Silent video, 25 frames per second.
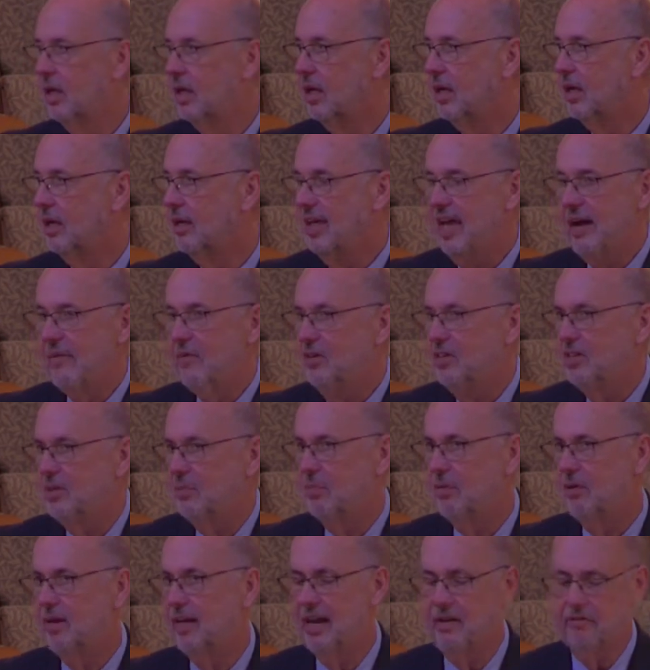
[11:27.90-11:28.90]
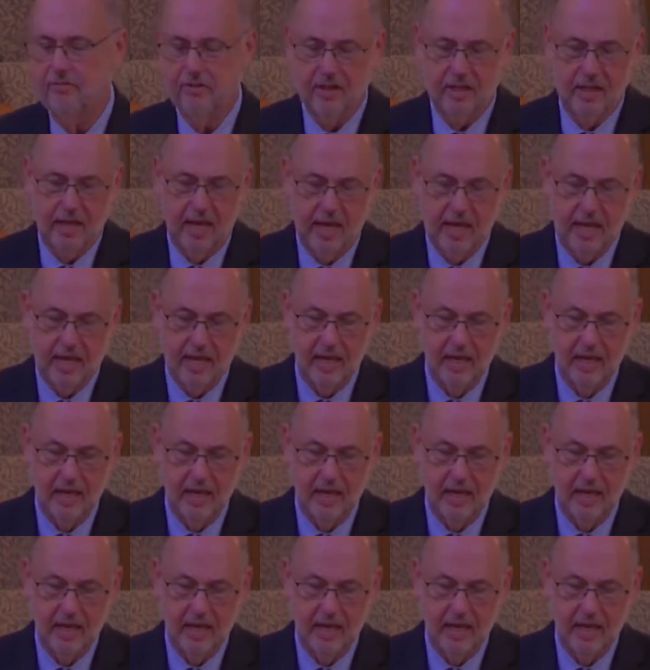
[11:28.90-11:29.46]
Yeah, we should pray every day.